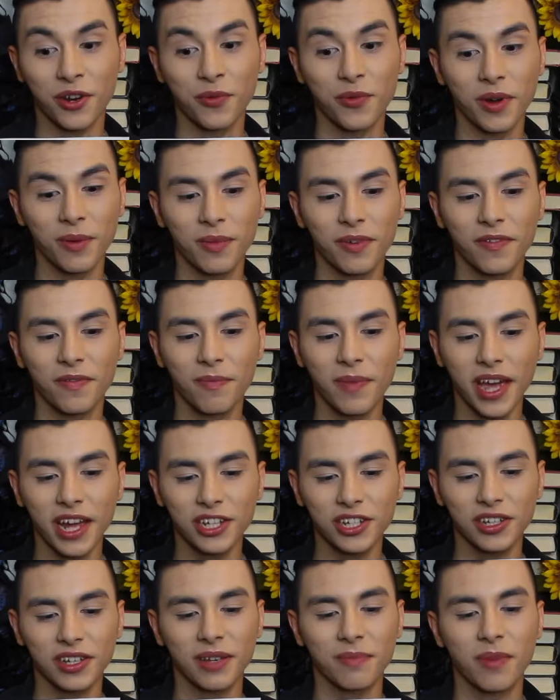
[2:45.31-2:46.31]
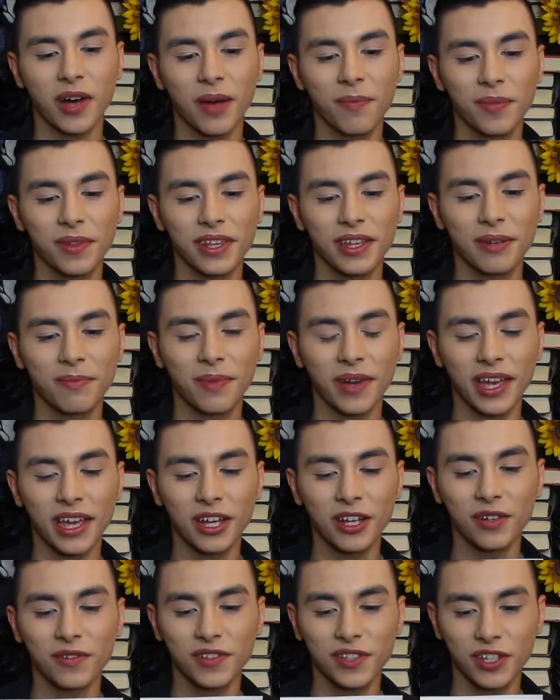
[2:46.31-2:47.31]
a realm of magic, populated by
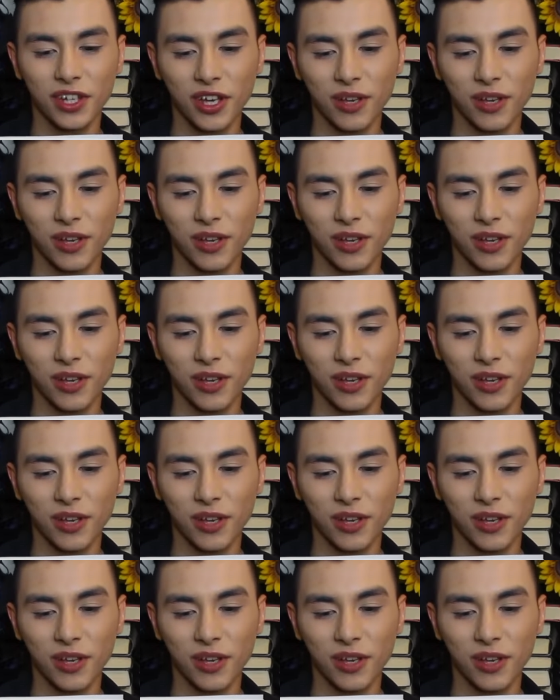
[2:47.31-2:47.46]
elves,